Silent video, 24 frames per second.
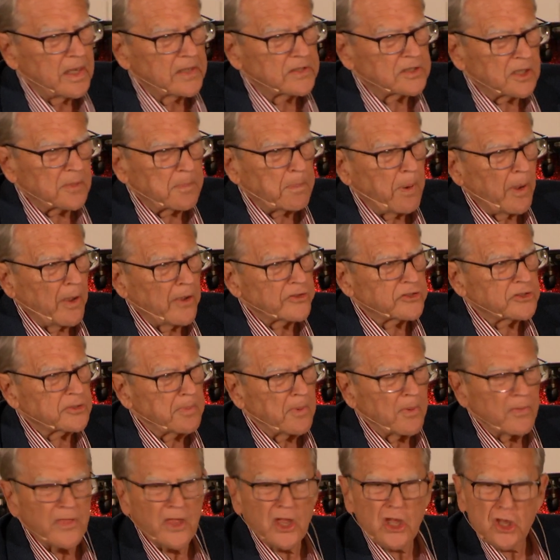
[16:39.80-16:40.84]
is it
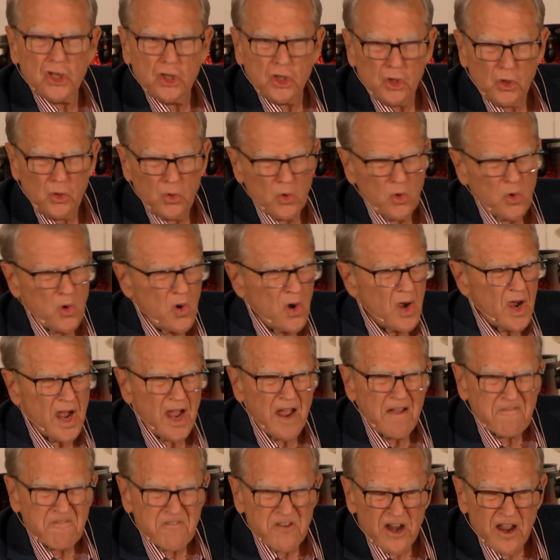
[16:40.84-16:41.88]
possible that you
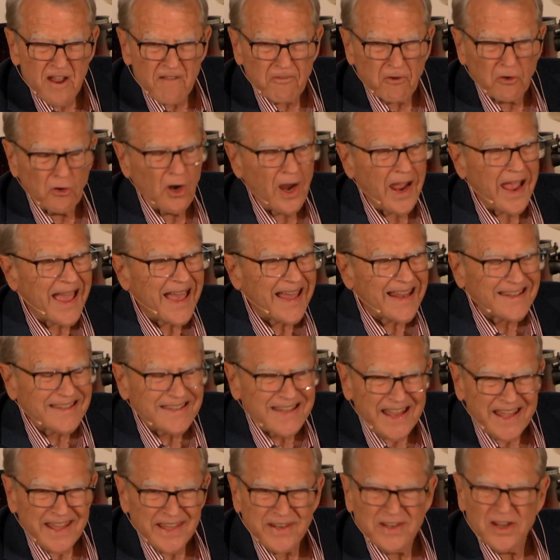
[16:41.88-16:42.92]
have never
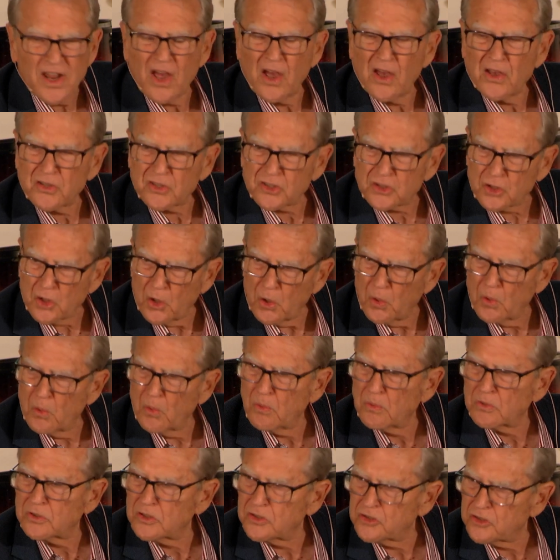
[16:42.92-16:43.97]
led a
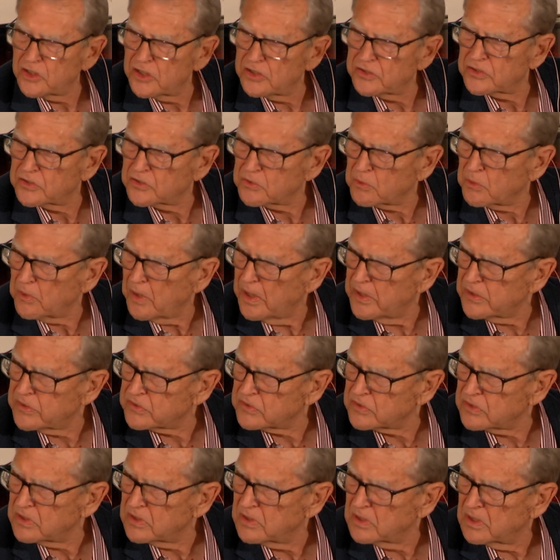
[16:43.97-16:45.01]
soul to Jesus
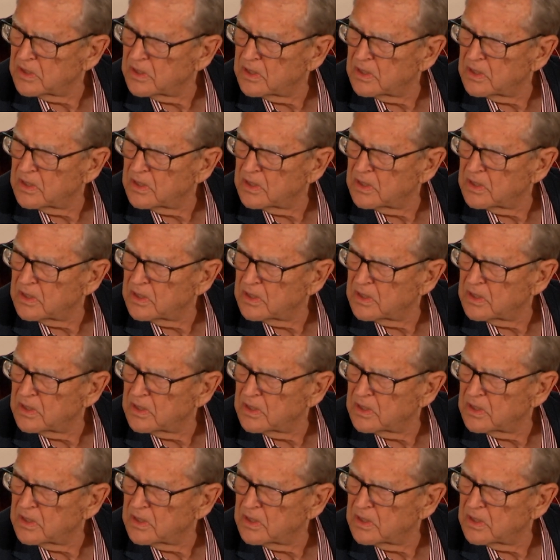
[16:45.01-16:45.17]
Christ?